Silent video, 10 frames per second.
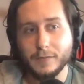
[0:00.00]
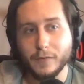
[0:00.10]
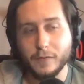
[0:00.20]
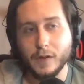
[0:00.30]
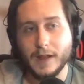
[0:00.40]

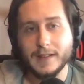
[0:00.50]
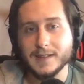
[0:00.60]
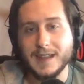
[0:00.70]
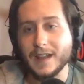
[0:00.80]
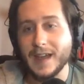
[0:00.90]
for like the
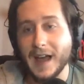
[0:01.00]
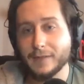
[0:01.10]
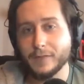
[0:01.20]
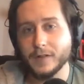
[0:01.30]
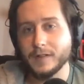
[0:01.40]
second
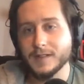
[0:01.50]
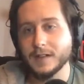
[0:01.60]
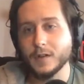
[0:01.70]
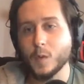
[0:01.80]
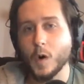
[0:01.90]
half or the
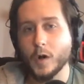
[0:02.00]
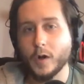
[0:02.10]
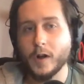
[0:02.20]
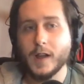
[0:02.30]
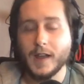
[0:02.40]
second
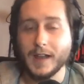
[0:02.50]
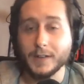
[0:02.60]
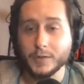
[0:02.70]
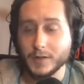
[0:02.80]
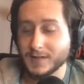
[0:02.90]
quarter,
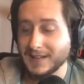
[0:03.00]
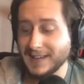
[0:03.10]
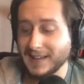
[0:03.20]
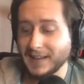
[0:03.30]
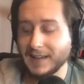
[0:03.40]
and just
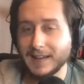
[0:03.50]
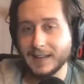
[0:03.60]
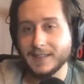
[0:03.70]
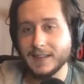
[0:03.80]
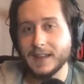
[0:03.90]

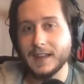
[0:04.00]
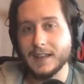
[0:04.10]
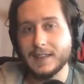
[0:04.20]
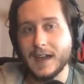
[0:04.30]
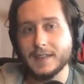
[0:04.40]

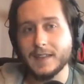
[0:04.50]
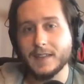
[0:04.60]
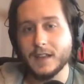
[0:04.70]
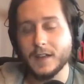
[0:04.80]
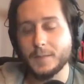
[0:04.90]
it that
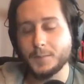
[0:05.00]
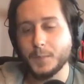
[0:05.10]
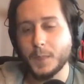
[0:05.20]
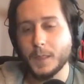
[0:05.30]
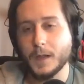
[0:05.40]
at the
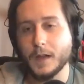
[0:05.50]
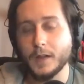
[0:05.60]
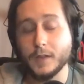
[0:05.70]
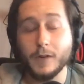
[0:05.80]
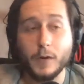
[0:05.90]

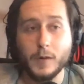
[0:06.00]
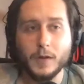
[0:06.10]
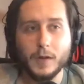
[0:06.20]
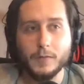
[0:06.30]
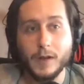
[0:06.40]

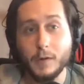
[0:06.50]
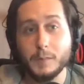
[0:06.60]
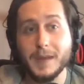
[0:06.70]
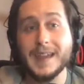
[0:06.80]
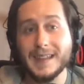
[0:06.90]
very
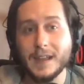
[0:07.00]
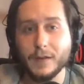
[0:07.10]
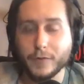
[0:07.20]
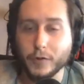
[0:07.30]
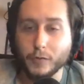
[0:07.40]
beginning
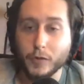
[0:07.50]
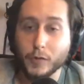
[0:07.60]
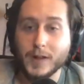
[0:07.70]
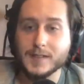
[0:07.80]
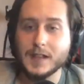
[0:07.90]
of
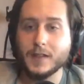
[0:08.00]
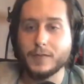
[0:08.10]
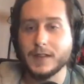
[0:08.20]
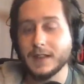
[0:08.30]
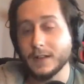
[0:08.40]
Q3 instead
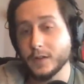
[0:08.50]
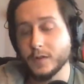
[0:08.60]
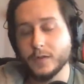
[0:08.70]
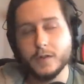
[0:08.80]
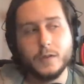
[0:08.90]
of eating at
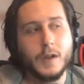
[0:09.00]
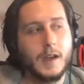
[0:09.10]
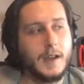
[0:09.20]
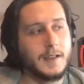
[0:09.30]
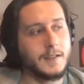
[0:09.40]
Q2.
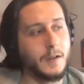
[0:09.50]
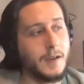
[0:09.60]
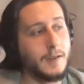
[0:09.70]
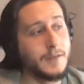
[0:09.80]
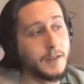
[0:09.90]
So
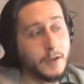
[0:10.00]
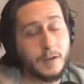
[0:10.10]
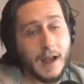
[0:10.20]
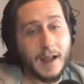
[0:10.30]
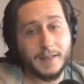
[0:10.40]
if they
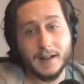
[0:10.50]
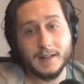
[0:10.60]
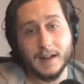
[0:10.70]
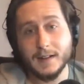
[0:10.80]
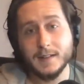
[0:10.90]
do that,
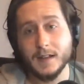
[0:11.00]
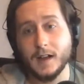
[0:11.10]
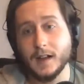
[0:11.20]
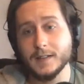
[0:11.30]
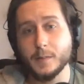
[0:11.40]
then it's
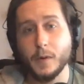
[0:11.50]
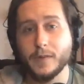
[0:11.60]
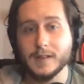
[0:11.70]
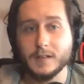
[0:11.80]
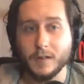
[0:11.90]
a
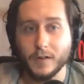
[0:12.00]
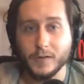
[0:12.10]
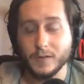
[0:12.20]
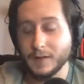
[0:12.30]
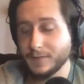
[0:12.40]
perfect scenario.
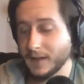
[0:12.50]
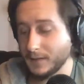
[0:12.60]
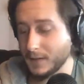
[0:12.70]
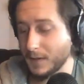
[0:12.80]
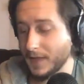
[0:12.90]
So if
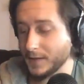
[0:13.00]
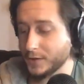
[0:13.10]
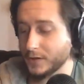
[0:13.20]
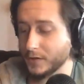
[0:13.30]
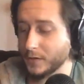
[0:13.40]
they
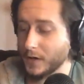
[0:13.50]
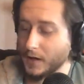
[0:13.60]
manage to